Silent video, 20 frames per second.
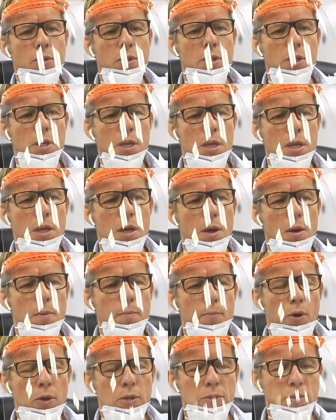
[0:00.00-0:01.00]
the
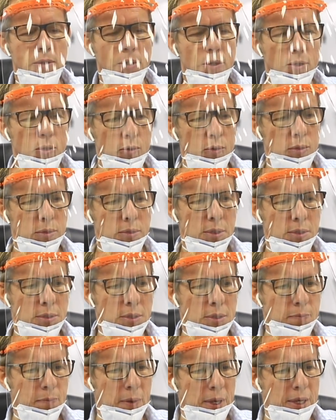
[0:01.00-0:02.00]
personal use. This
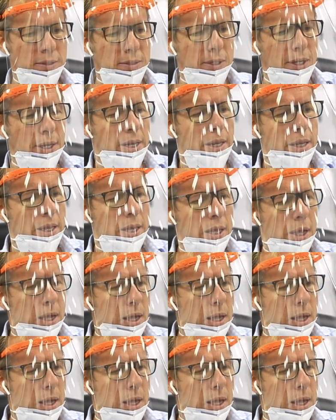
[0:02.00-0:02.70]
is basically,